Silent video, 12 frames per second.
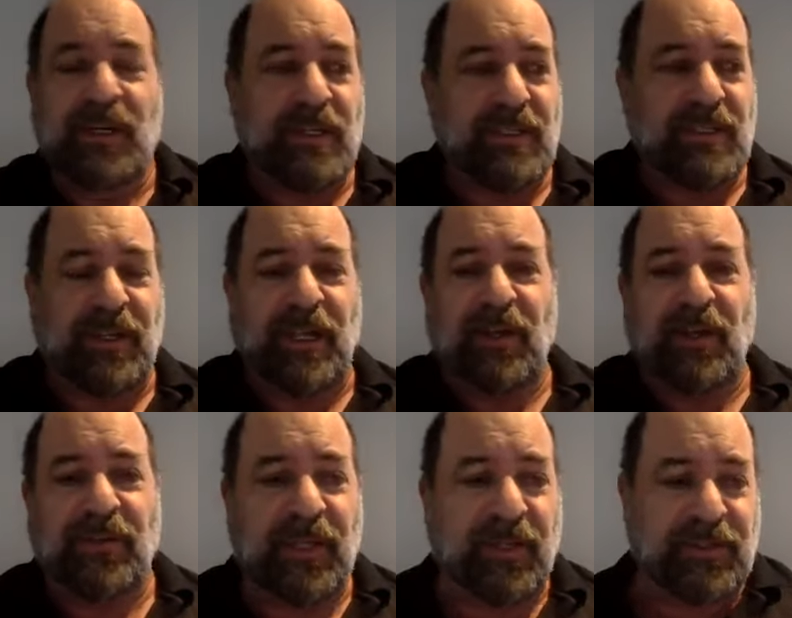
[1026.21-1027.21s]
So
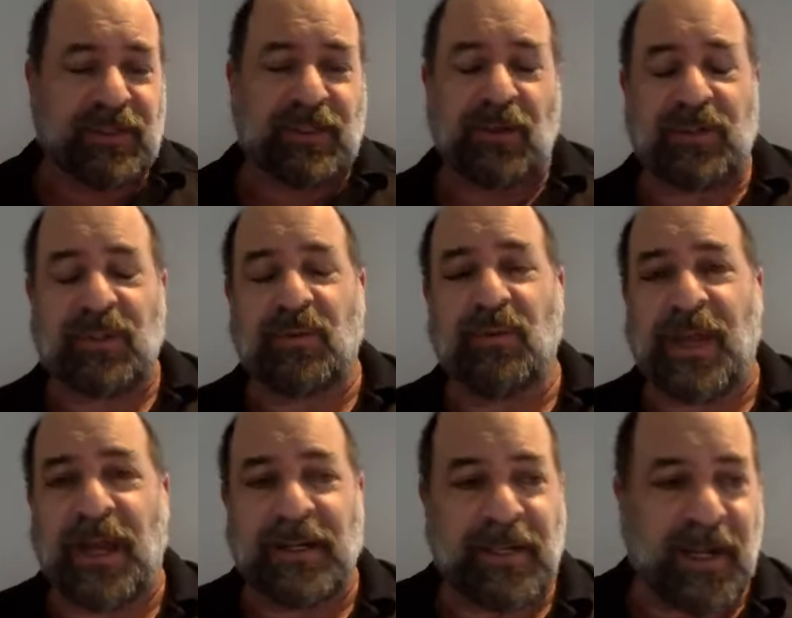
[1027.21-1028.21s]
they'll search through
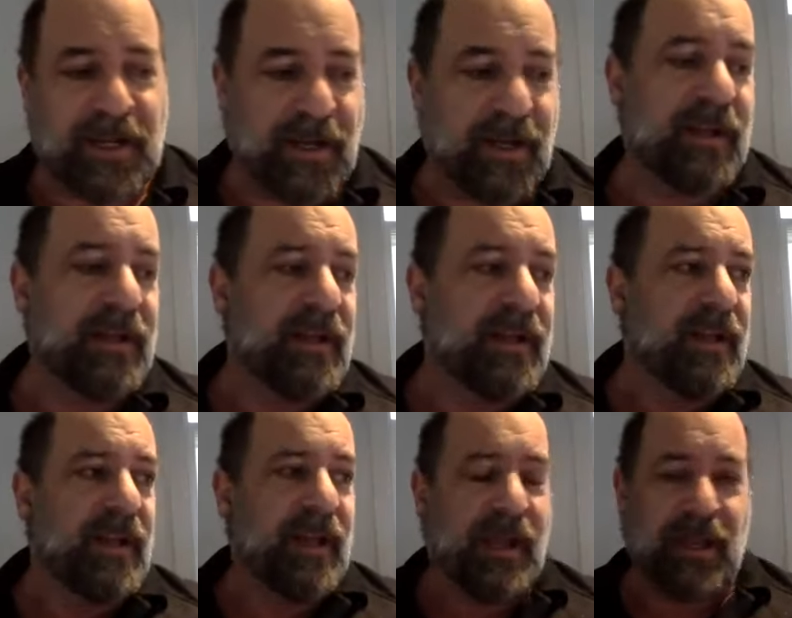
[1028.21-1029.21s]
that data,
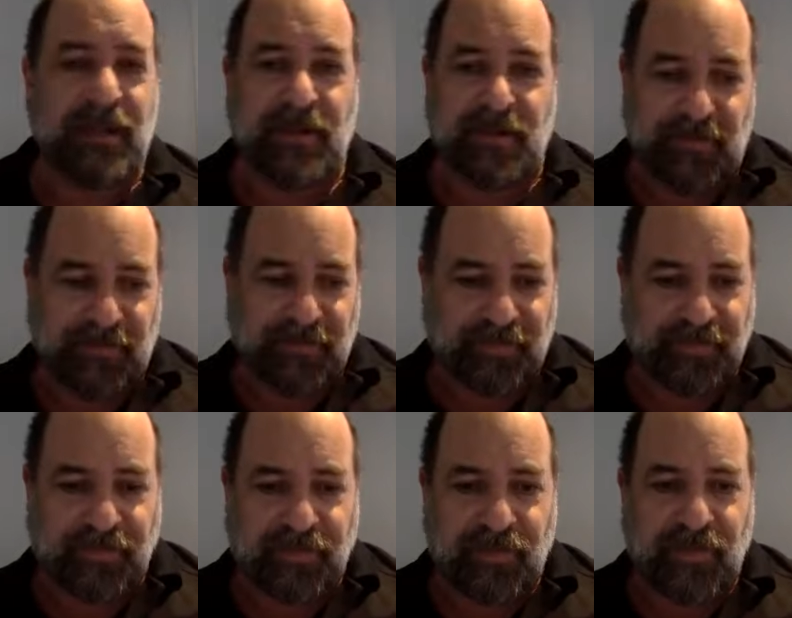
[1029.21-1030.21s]
and
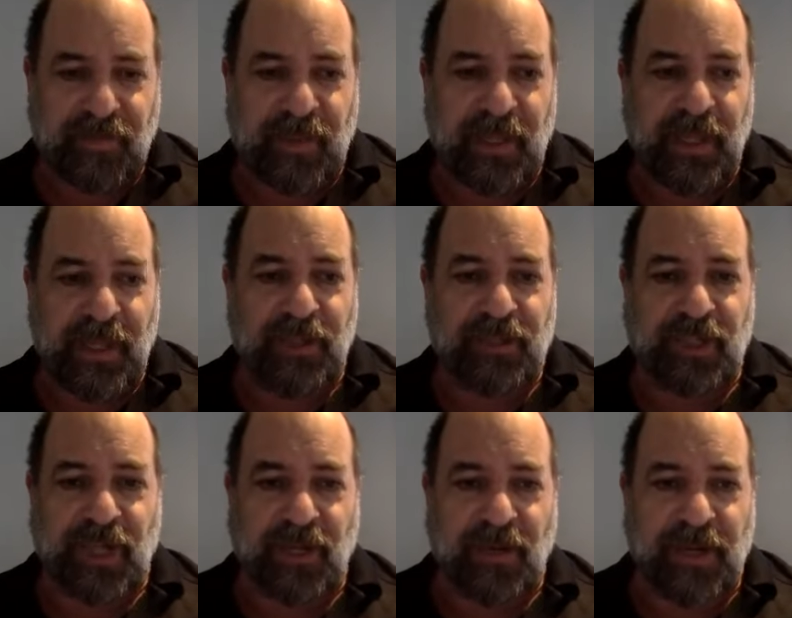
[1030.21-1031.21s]
it'll
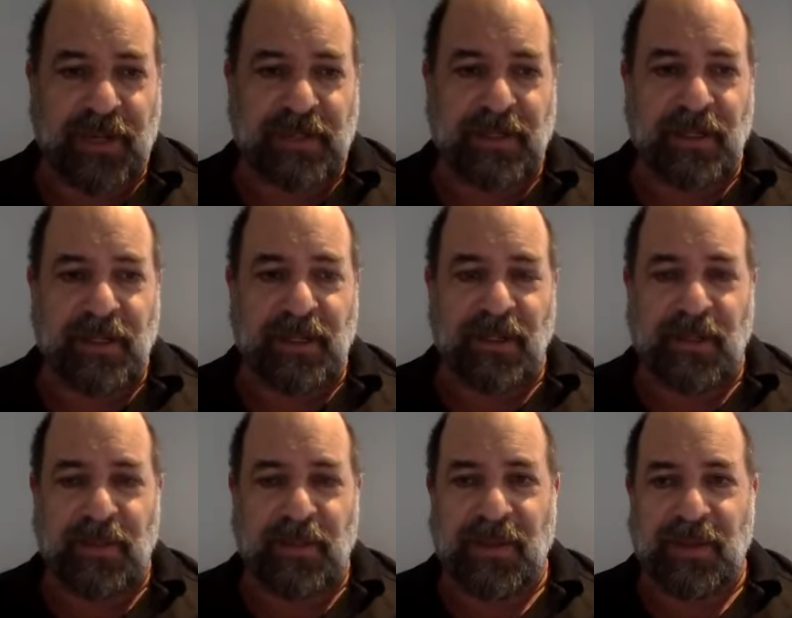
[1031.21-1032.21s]
generate
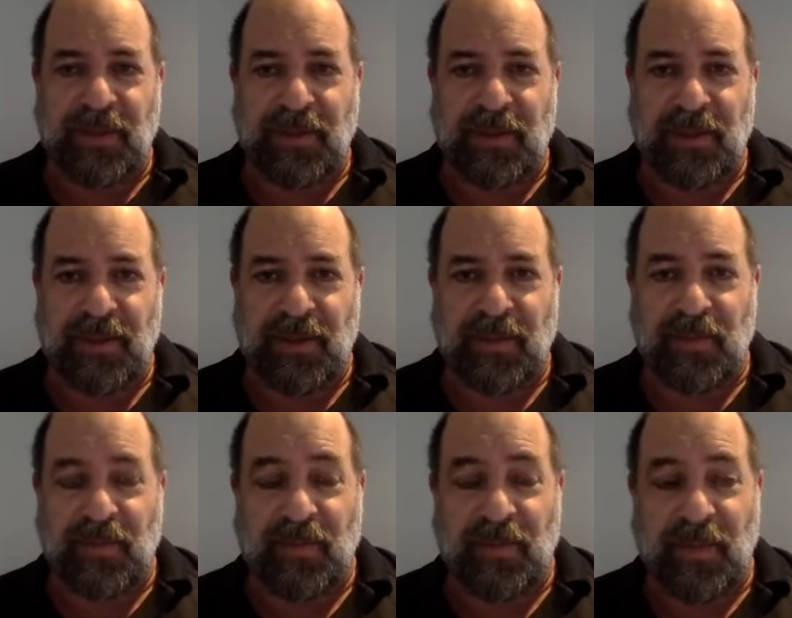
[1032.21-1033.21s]
the
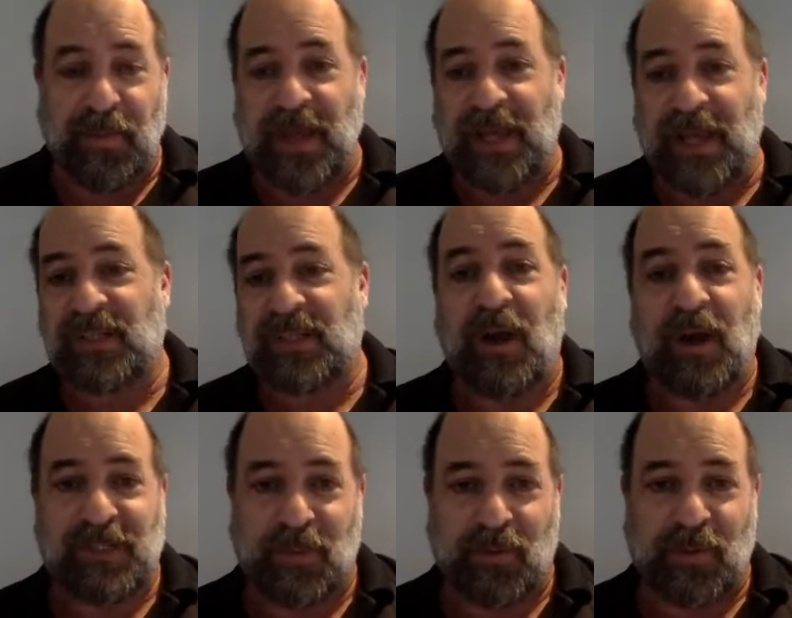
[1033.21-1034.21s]
best
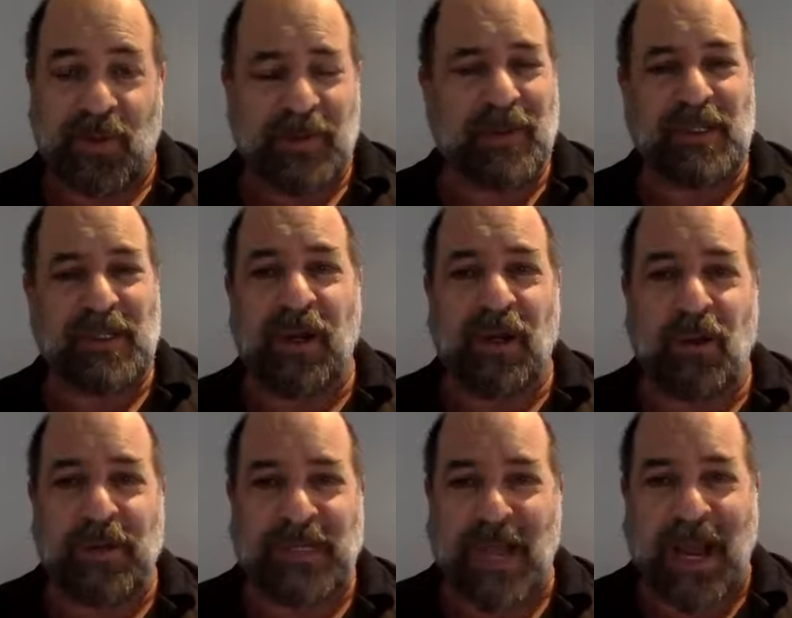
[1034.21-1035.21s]
possible response, but it's not
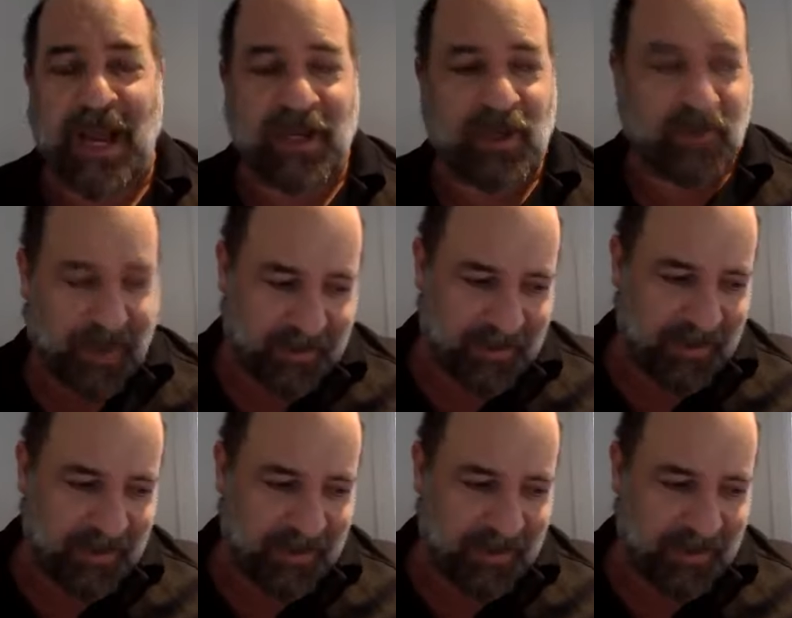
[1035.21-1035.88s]
always accurate.